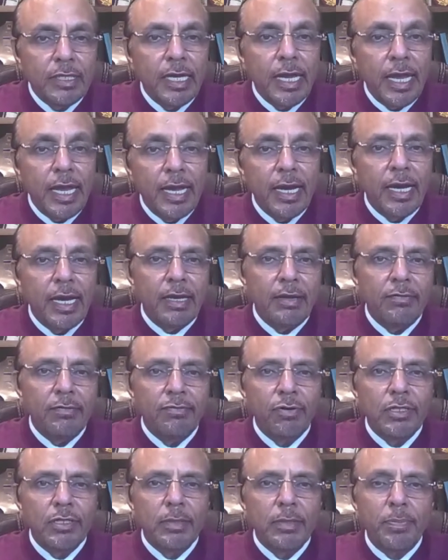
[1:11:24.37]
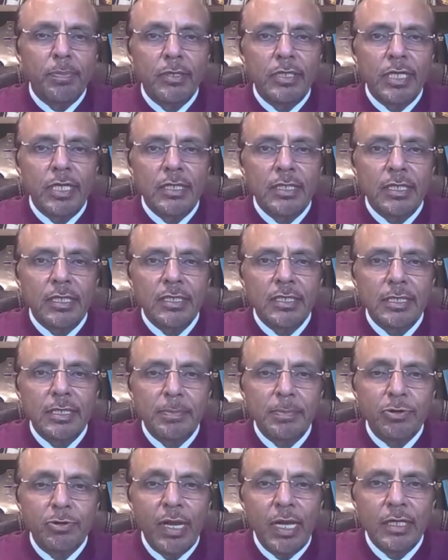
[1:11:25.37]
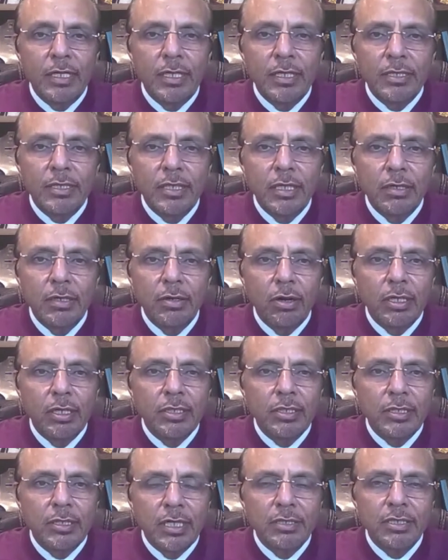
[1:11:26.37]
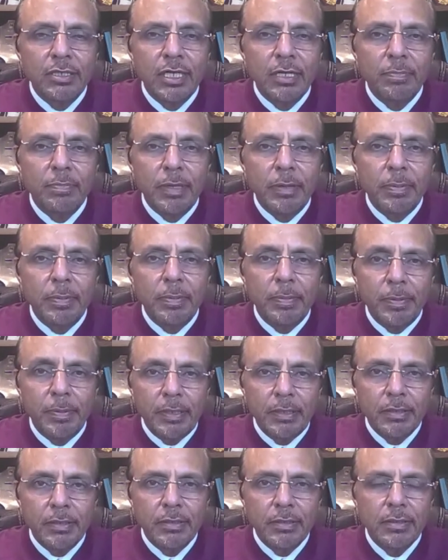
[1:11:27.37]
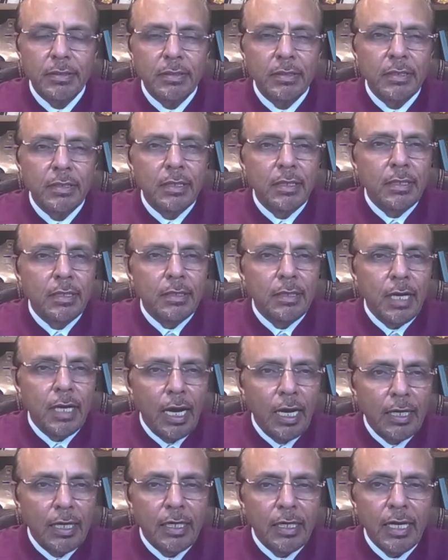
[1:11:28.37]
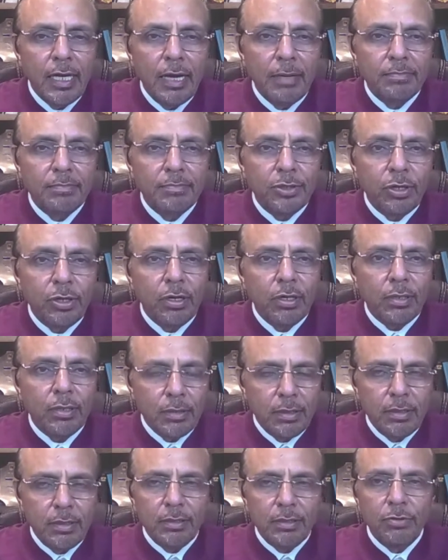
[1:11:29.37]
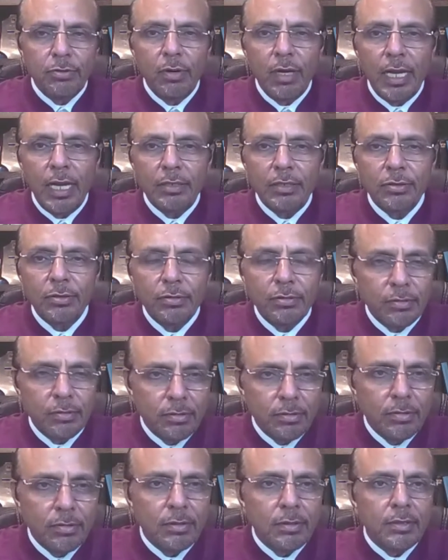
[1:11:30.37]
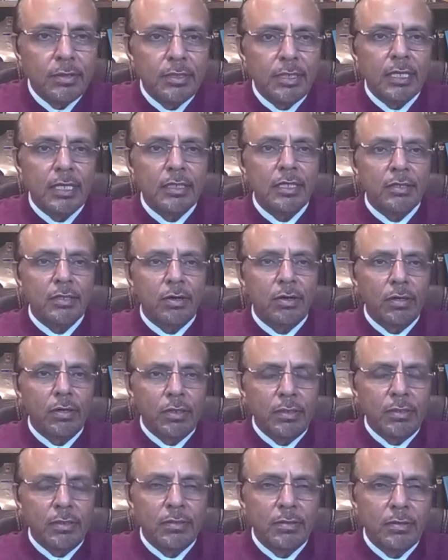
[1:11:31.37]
AI for the project conceptualization or structuring PPPs? Andy, I'm sure you would like to take that on.